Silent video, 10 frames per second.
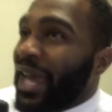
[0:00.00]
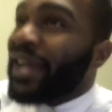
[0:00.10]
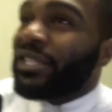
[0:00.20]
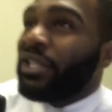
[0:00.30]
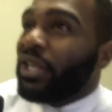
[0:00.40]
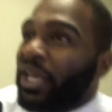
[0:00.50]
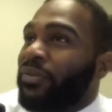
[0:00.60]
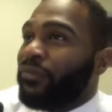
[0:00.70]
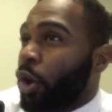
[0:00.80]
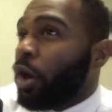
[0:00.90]
actually
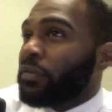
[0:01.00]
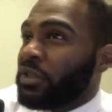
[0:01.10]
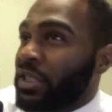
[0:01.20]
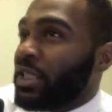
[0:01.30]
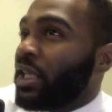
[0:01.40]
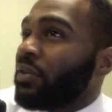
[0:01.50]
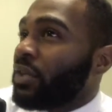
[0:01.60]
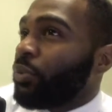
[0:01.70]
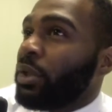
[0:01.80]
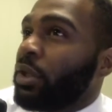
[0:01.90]
involved to see if
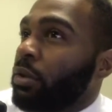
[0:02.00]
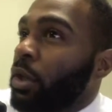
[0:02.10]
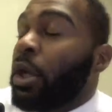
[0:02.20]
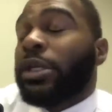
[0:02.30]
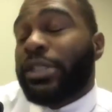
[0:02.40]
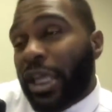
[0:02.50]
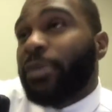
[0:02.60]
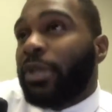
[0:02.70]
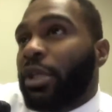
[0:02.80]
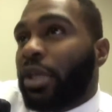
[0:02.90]
they really going. Same
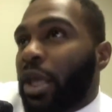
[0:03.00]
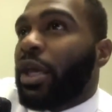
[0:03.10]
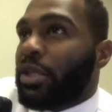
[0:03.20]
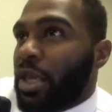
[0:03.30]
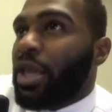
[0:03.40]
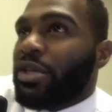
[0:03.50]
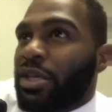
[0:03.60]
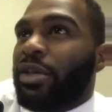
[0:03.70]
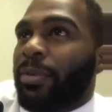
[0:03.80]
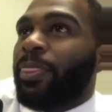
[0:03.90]
thing, yeah.